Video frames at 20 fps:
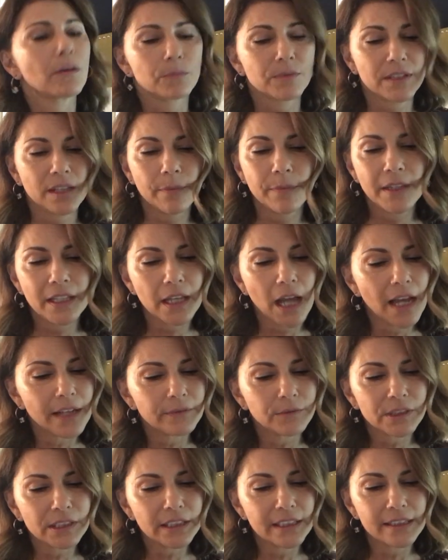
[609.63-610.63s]
Something I
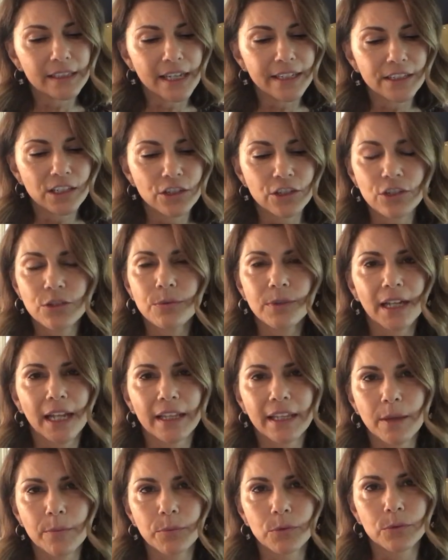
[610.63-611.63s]
really like to do when I
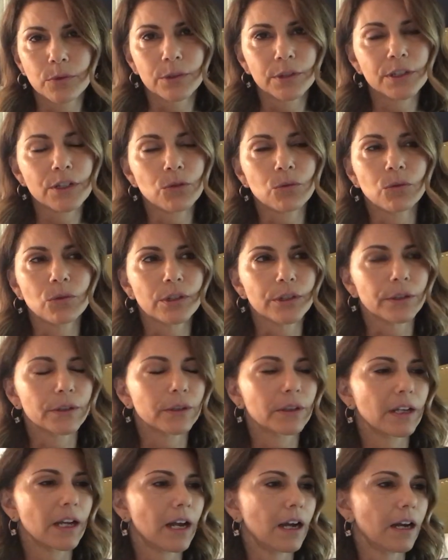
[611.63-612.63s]
get bored or